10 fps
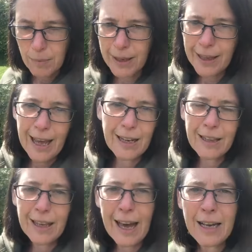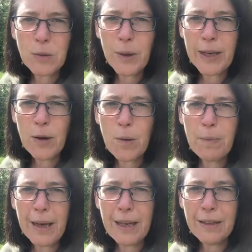But again, I think had we not
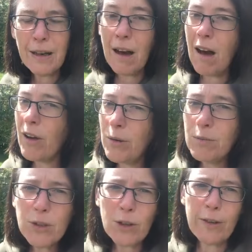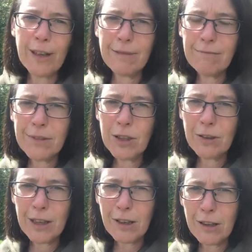been at home during
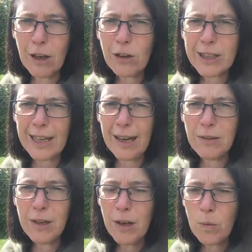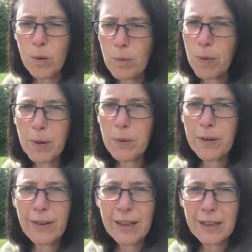kind of lockdown, we probably
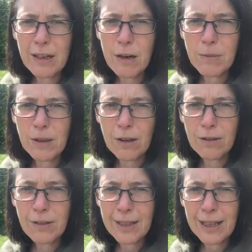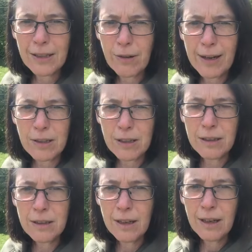wouldn't have had the time to kind of stand around
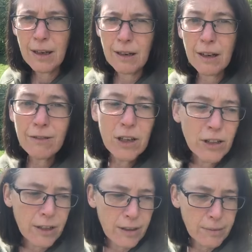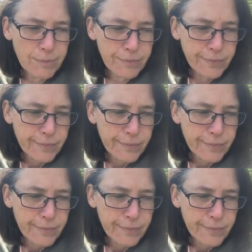and kind of look at them.